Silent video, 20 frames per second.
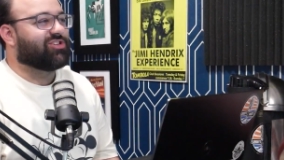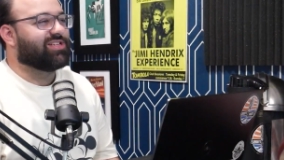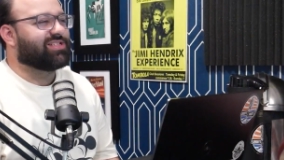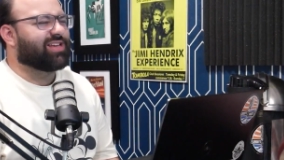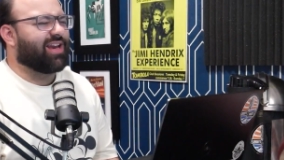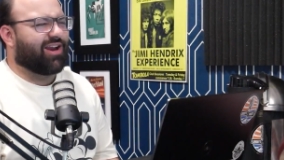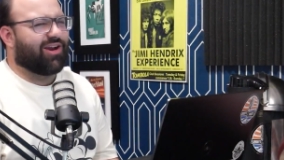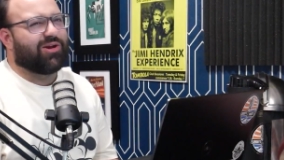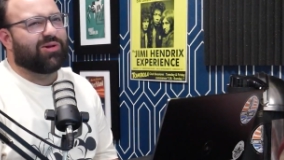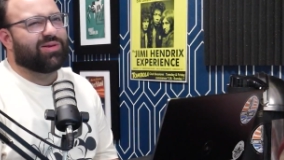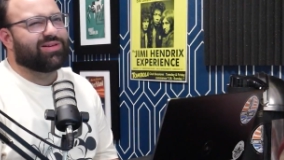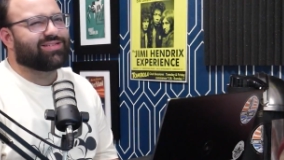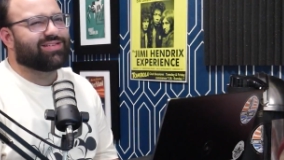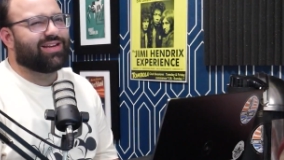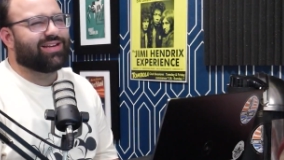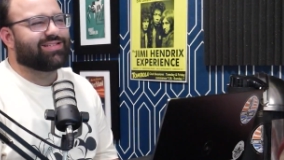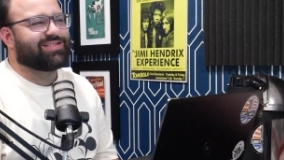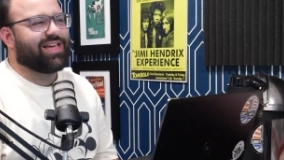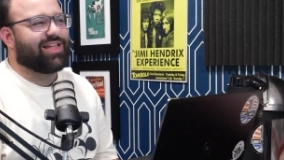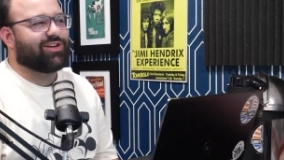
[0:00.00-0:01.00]
She's like, you listen
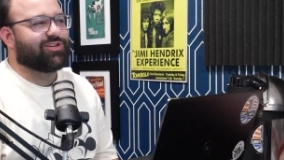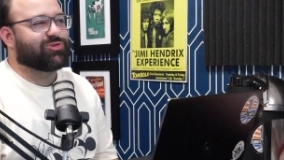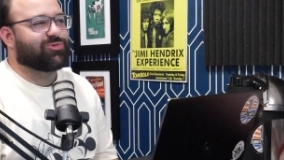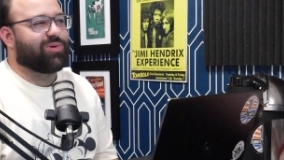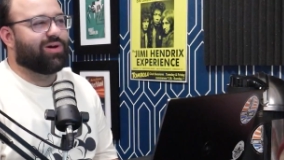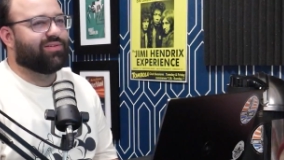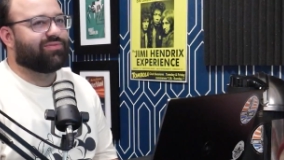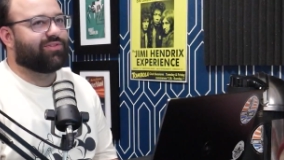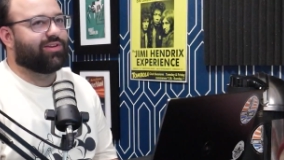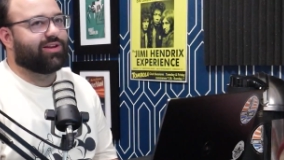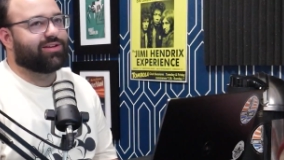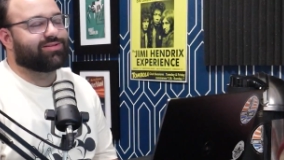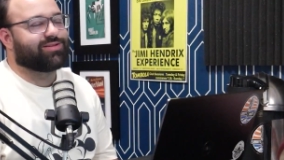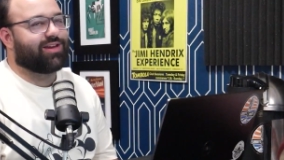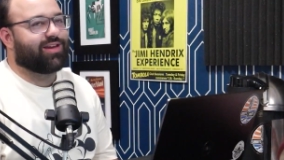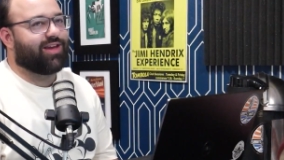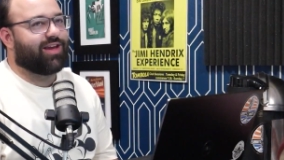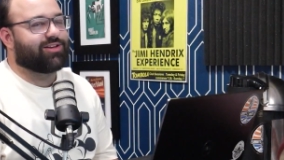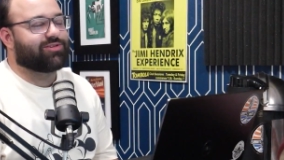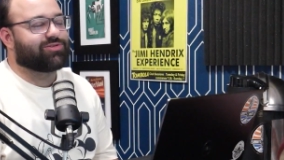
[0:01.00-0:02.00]
to Taylor Swift, and he's
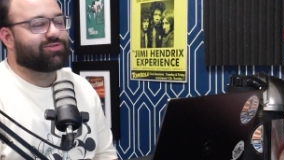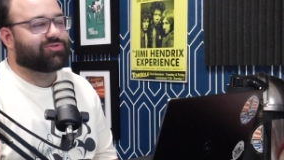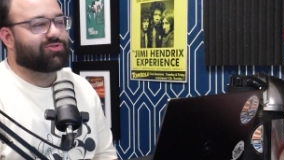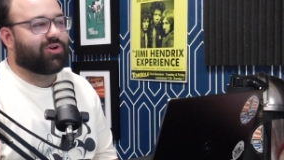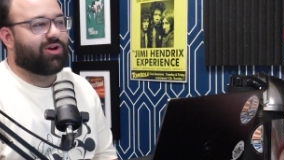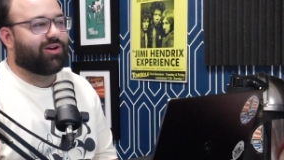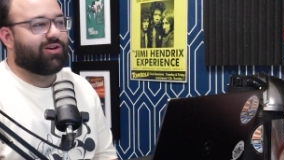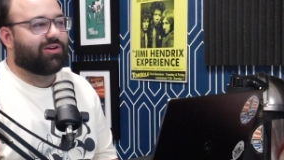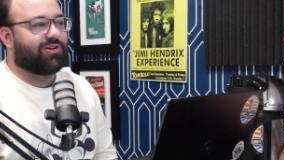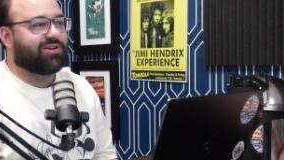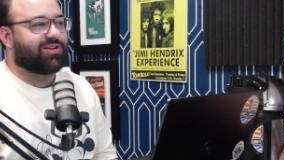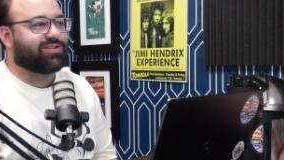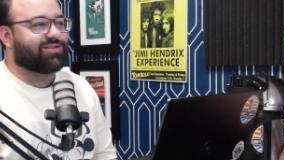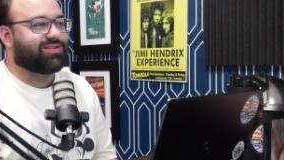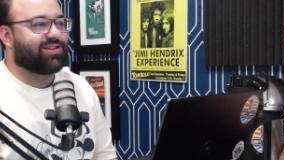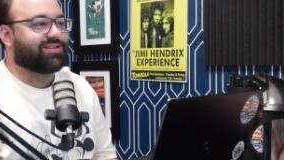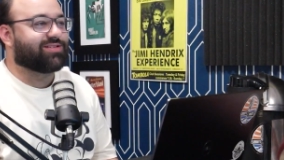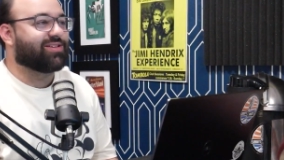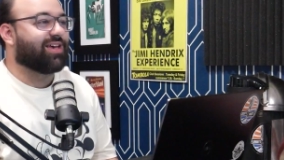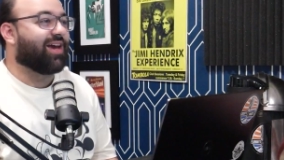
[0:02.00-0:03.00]
like, yeah, she's a great
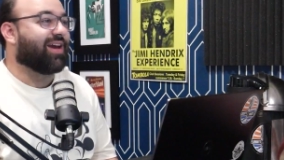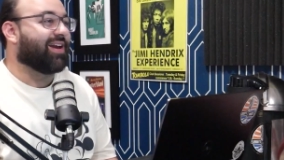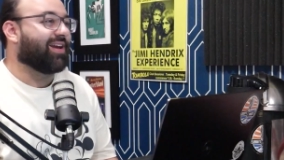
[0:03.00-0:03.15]
artist. It's like,